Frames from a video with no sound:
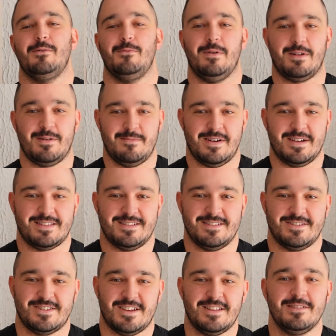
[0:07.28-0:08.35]
Welcome back to the
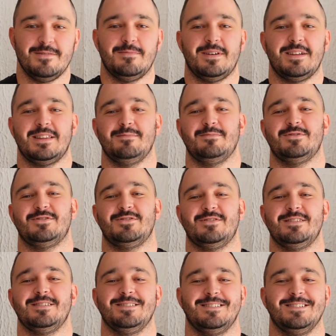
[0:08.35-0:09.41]
channel. My name is
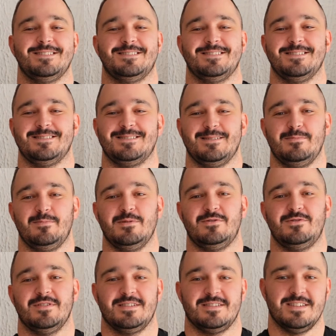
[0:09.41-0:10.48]
Johnny. This is Simple
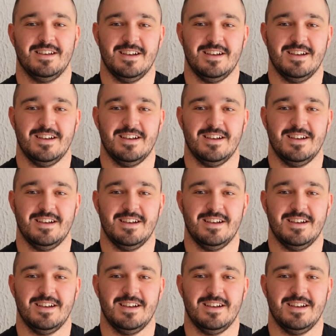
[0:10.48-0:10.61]
Drinks.